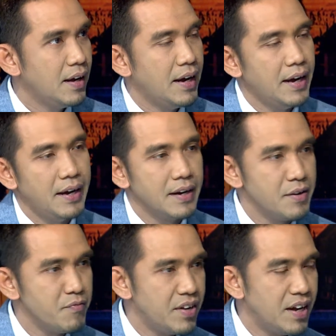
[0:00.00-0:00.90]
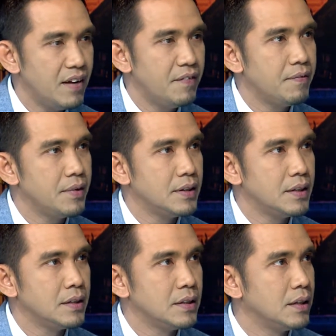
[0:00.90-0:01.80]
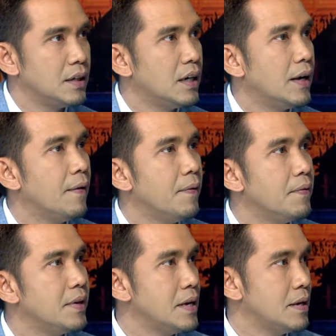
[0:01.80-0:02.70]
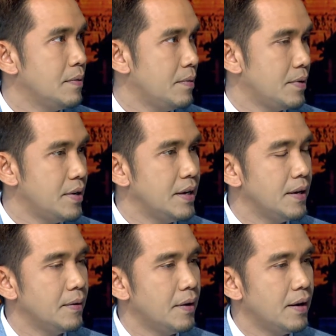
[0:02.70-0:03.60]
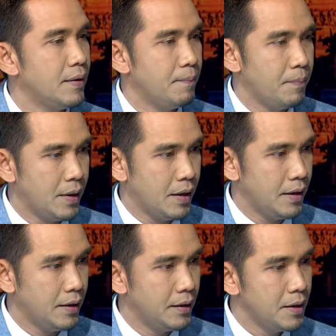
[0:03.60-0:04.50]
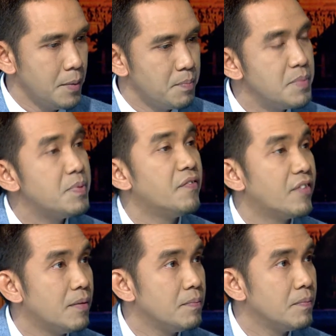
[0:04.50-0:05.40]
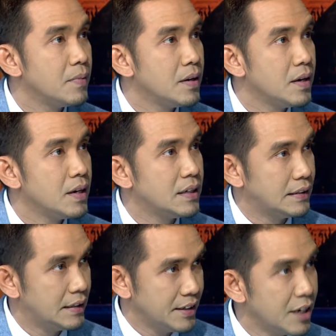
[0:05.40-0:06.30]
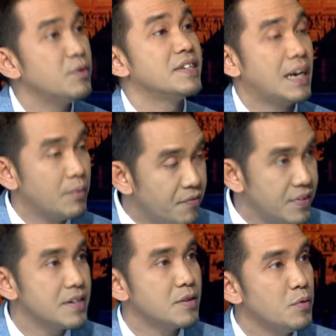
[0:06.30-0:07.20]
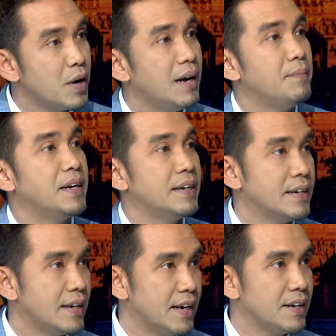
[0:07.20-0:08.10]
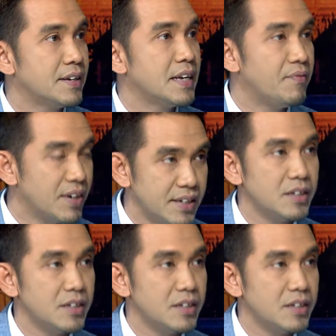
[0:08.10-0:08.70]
And we have the people from Sheikhul Islam Office who come and give a lecture